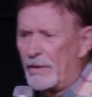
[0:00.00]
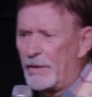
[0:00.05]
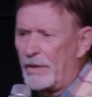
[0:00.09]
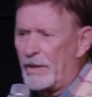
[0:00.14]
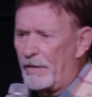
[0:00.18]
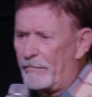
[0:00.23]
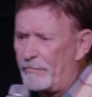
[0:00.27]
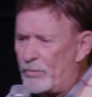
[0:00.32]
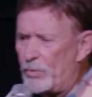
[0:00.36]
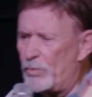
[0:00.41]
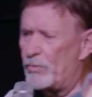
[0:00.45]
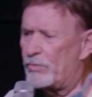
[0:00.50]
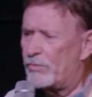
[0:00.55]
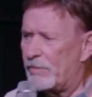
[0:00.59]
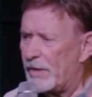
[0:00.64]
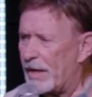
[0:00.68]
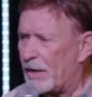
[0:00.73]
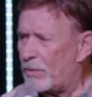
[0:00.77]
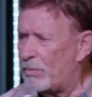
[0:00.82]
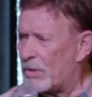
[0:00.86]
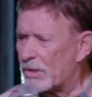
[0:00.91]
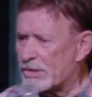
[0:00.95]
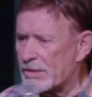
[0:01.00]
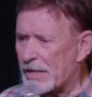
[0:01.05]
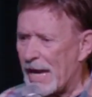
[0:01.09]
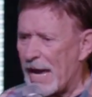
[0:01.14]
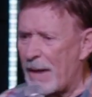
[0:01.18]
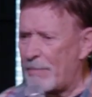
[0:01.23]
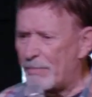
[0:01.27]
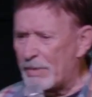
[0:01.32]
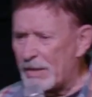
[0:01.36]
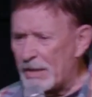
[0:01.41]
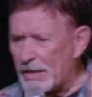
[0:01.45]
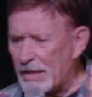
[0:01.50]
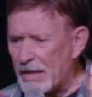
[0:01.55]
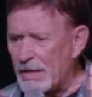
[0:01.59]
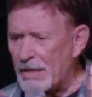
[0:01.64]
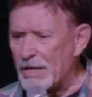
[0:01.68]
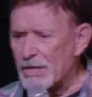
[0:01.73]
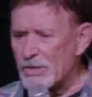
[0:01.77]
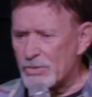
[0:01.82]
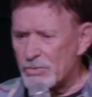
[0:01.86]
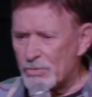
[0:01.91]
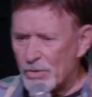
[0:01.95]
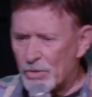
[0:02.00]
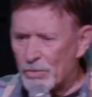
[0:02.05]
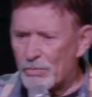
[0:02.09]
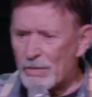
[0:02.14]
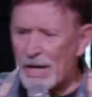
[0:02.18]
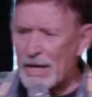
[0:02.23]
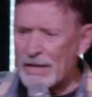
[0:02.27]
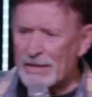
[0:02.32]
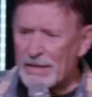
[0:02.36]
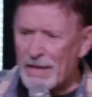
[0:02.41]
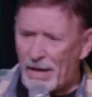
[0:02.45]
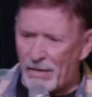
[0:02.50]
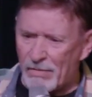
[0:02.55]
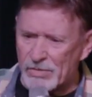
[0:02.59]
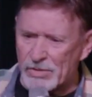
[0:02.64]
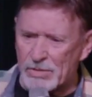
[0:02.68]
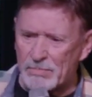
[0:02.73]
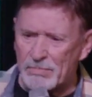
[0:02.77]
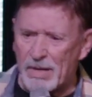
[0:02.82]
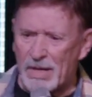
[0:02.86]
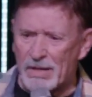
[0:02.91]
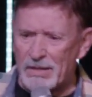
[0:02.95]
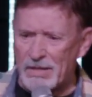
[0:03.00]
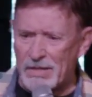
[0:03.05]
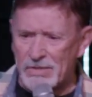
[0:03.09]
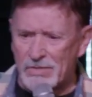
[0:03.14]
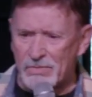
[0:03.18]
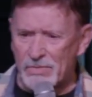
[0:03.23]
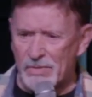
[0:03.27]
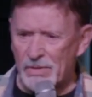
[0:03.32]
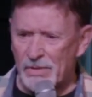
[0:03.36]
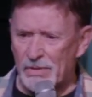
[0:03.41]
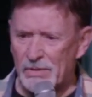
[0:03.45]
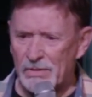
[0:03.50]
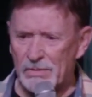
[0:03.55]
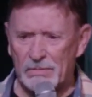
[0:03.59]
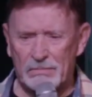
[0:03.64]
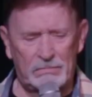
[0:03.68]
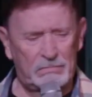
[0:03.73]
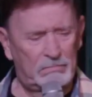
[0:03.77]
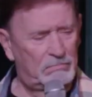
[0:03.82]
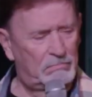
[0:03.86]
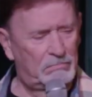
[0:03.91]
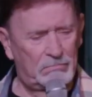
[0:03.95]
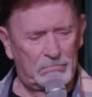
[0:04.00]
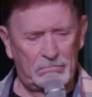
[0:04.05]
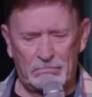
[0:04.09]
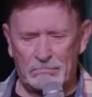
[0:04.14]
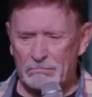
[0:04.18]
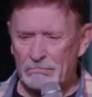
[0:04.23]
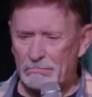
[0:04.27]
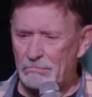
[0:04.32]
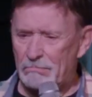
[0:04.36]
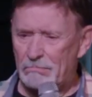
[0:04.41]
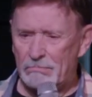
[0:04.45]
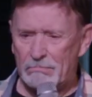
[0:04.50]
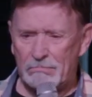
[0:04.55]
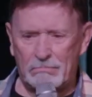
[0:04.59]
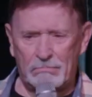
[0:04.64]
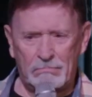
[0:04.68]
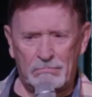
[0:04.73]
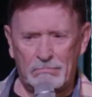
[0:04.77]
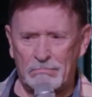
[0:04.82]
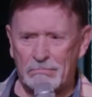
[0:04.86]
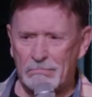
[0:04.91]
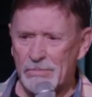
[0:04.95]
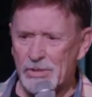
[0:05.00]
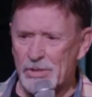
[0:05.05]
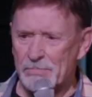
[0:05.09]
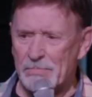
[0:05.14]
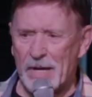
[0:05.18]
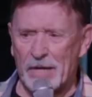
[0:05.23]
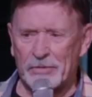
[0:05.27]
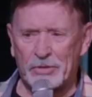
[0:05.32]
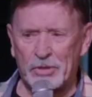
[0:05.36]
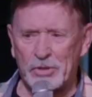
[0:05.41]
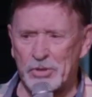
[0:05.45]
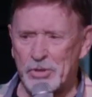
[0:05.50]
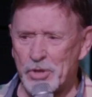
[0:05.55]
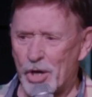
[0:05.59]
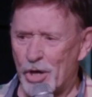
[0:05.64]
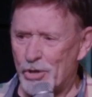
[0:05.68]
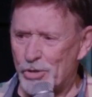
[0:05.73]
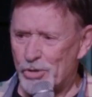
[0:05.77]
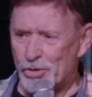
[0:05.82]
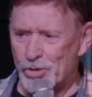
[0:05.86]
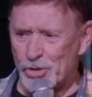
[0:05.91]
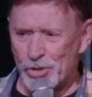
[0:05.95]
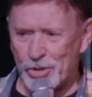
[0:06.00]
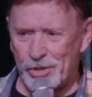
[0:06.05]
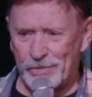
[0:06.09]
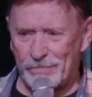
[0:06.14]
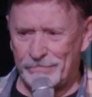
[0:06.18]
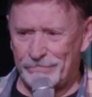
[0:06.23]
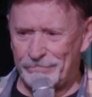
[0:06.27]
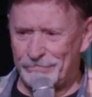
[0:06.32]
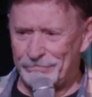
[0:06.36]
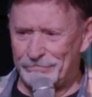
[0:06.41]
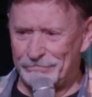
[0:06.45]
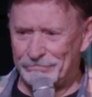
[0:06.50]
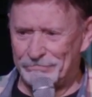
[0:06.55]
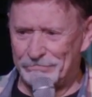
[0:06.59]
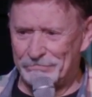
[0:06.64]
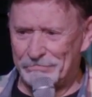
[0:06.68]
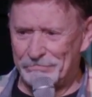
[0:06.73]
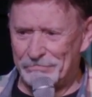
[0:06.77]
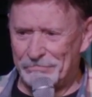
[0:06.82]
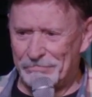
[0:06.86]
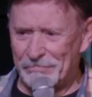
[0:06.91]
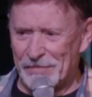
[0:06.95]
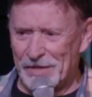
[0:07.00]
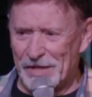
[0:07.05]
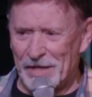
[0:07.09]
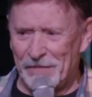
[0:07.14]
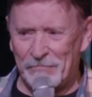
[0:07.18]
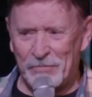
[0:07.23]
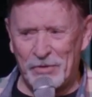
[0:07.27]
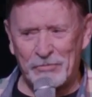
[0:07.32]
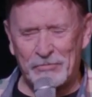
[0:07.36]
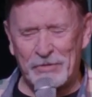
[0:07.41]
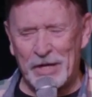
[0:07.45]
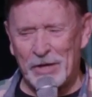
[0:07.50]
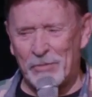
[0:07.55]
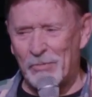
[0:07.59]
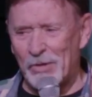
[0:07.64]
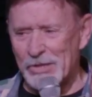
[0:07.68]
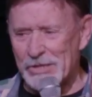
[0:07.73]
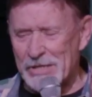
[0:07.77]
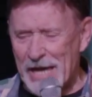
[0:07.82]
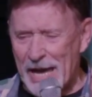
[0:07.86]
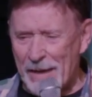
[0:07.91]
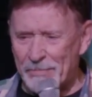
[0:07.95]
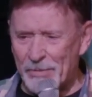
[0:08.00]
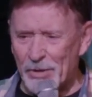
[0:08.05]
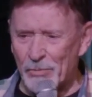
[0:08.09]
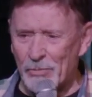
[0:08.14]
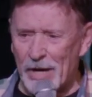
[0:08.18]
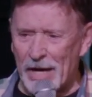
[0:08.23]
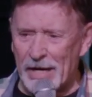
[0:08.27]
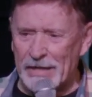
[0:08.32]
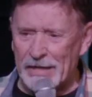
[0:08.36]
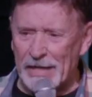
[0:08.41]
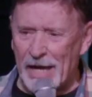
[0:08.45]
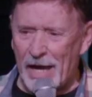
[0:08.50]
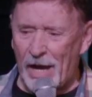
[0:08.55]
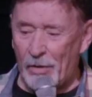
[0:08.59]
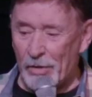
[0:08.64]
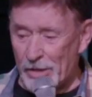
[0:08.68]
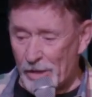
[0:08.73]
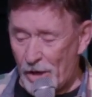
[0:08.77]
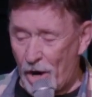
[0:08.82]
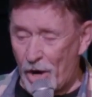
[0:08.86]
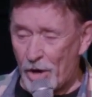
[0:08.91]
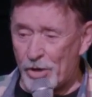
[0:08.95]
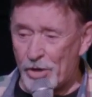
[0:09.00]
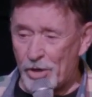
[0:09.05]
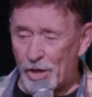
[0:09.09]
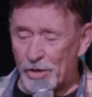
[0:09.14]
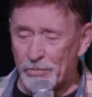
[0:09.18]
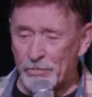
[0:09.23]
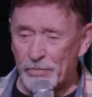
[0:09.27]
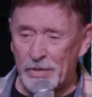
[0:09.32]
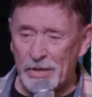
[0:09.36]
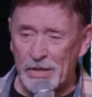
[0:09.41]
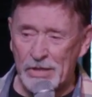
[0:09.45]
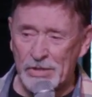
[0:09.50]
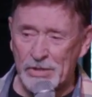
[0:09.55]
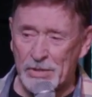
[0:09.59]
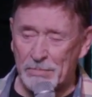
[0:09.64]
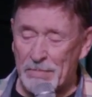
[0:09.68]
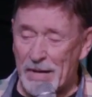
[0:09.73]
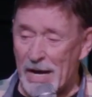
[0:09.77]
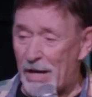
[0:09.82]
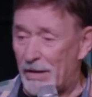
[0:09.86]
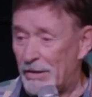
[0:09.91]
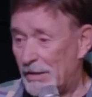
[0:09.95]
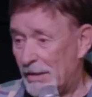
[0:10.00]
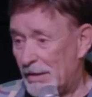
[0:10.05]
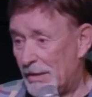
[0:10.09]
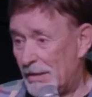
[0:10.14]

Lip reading: If you think what's happening in Israel right now is about Israel, it's about the church. If you think what's happening right now in our country is about